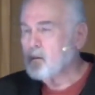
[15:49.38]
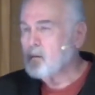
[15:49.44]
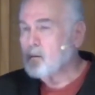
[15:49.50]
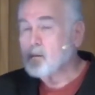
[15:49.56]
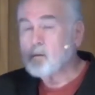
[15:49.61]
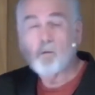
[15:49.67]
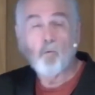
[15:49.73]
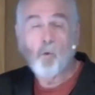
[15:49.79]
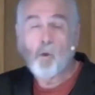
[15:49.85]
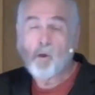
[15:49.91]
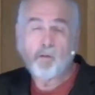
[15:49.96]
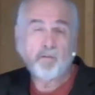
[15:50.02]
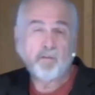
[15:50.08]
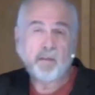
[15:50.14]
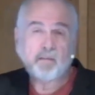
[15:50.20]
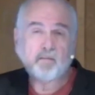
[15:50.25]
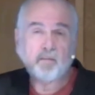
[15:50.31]
Well,
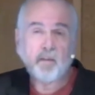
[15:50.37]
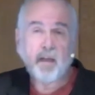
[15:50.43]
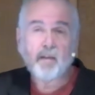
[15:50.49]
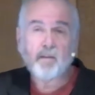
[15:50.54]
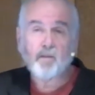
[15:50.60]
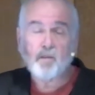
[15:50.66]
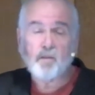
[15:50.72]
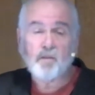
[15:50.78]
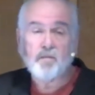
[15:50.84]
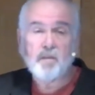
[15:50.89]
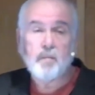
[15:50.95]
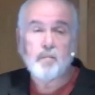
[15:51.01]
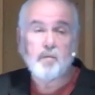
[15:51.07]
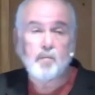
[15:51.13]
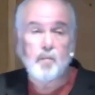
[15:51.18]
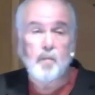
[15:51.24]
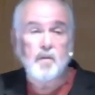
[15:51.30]
it's actually the same
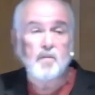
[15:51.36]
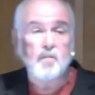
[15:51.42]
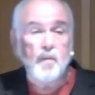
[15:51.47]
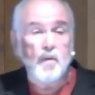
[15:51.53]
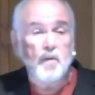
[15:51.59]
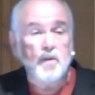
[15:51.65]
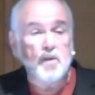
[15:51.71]
as prosperity.